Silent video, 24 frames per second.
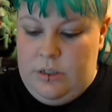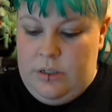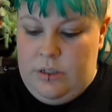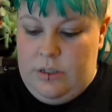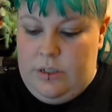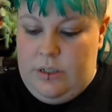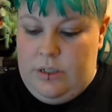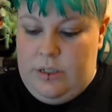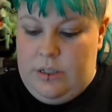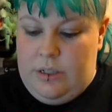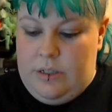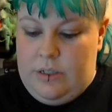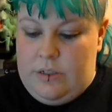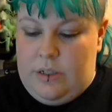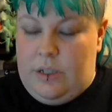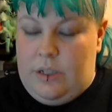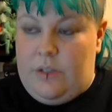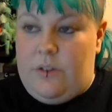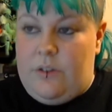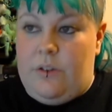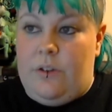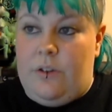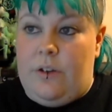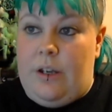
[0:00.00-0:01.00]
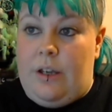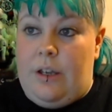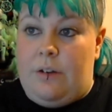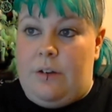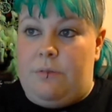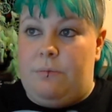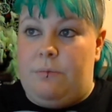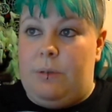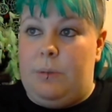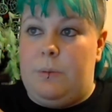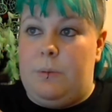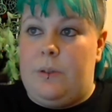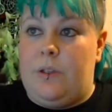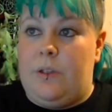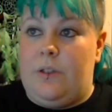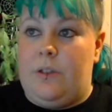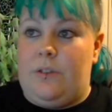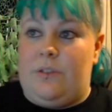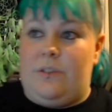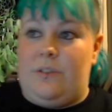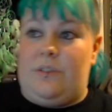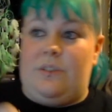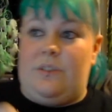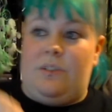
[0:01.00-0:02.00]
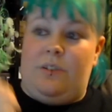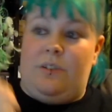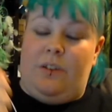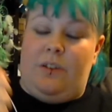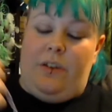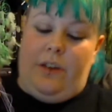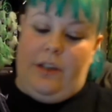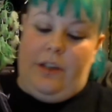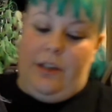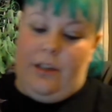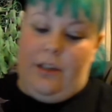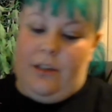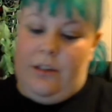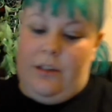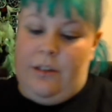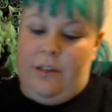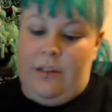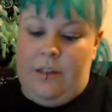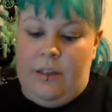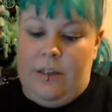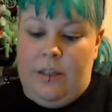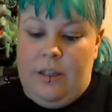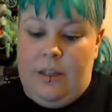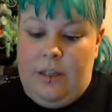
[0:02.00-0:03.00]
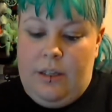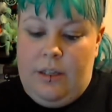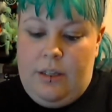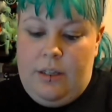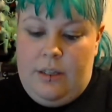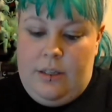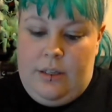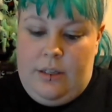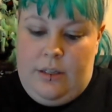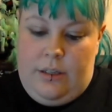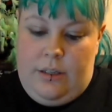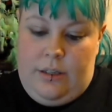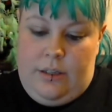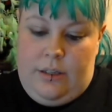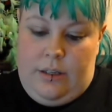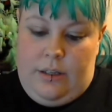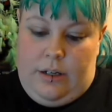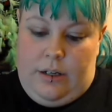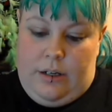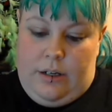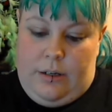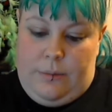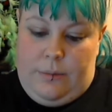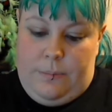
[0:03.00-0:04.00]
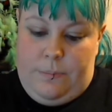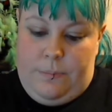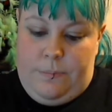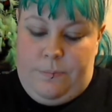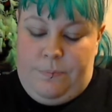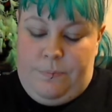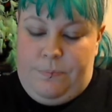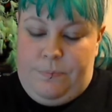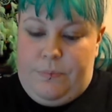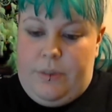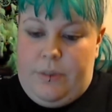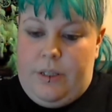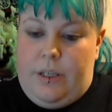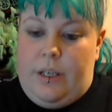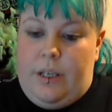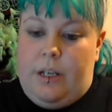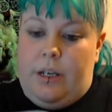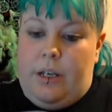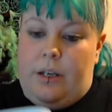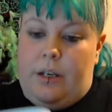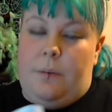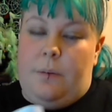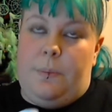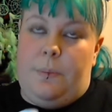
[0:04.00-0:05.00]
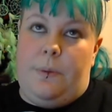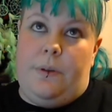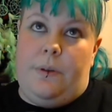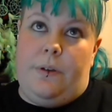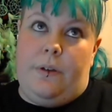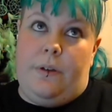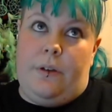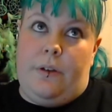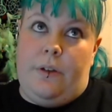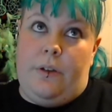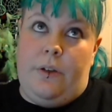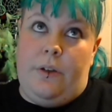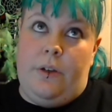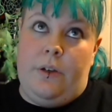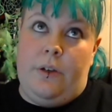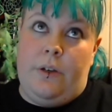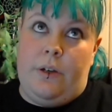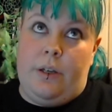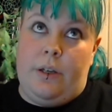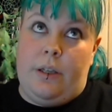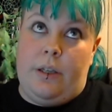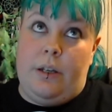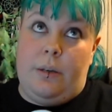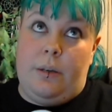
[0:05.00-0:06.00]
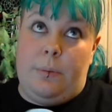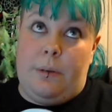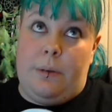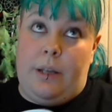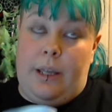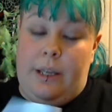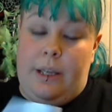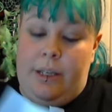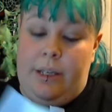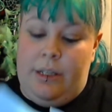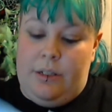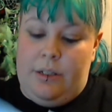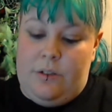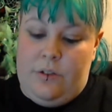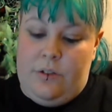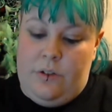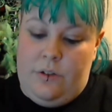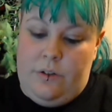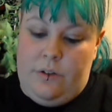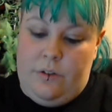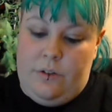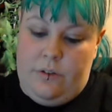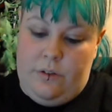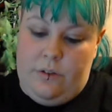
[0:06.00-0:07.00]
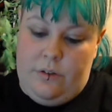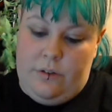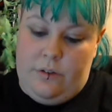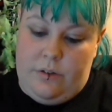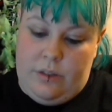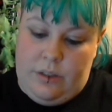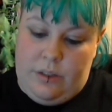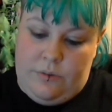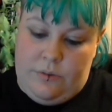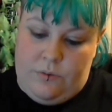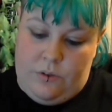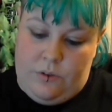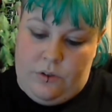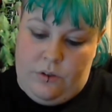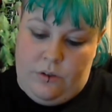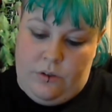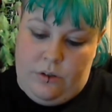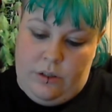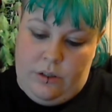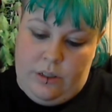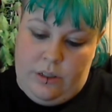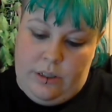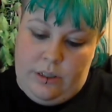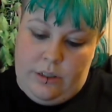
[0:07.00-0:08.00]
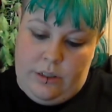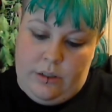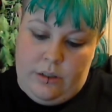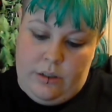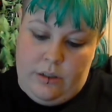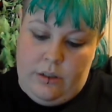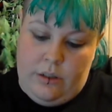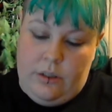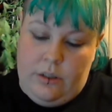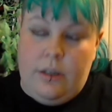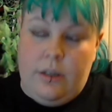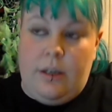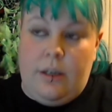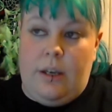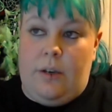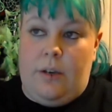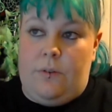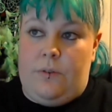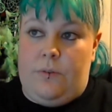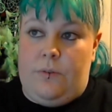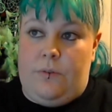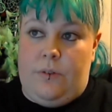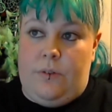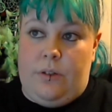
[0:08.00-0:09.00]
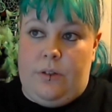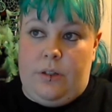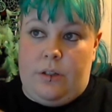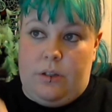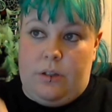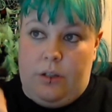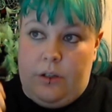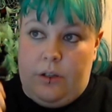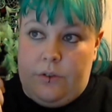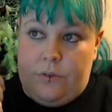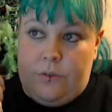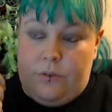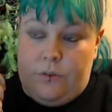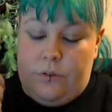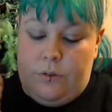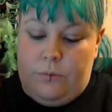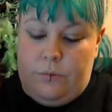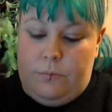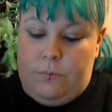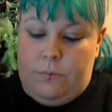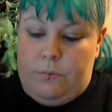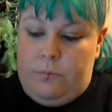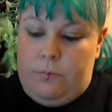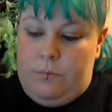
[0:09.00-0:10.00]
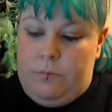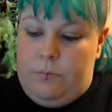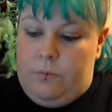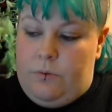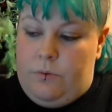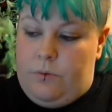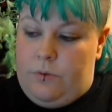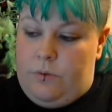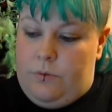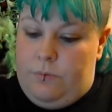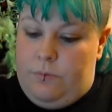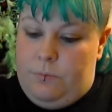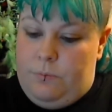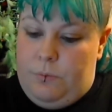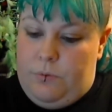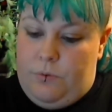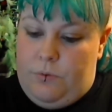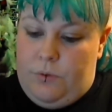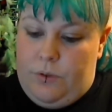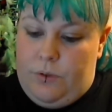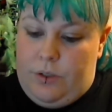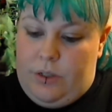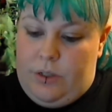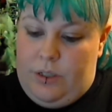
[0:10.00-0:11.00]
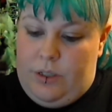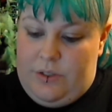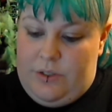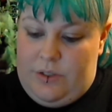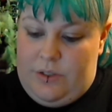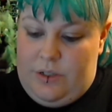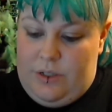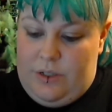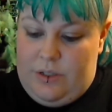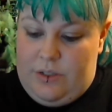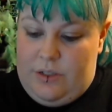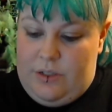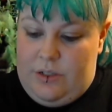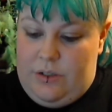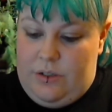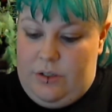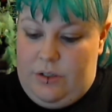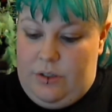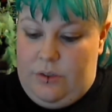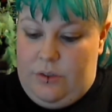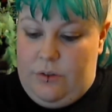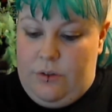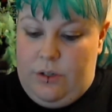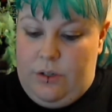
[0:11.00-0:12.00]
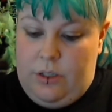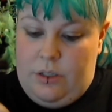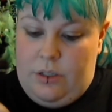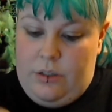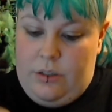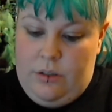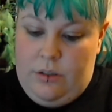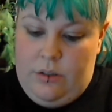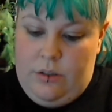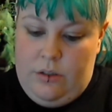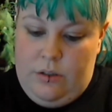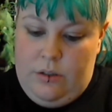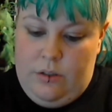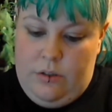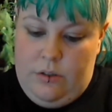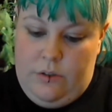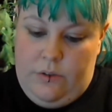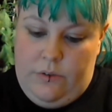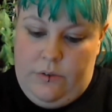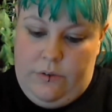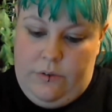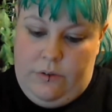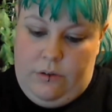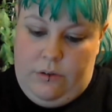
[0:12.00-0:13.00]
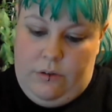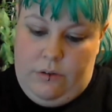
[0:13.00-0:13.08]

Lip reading: it takes a lot out of me, because it's just like, I get up at 8, leave at 9, have to find the classroom before the class starts at 9:30. So